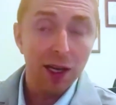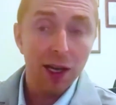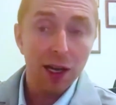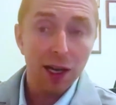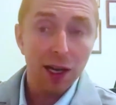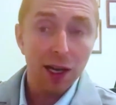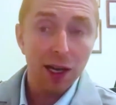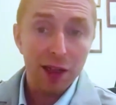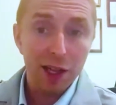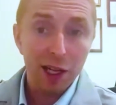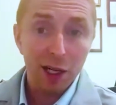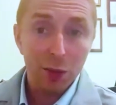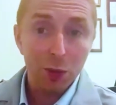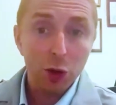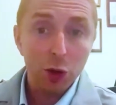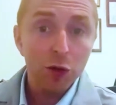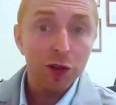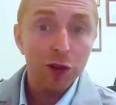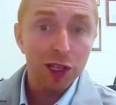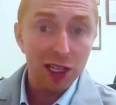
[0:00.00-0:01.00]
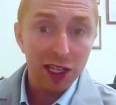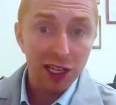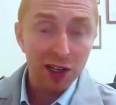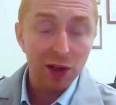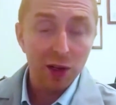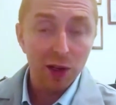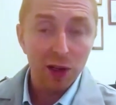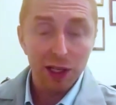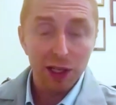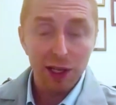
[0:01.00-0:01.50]
I think, move the
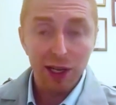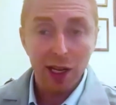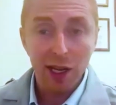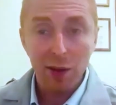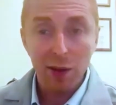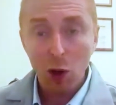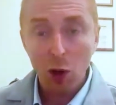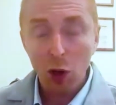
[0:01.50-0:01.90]
needle in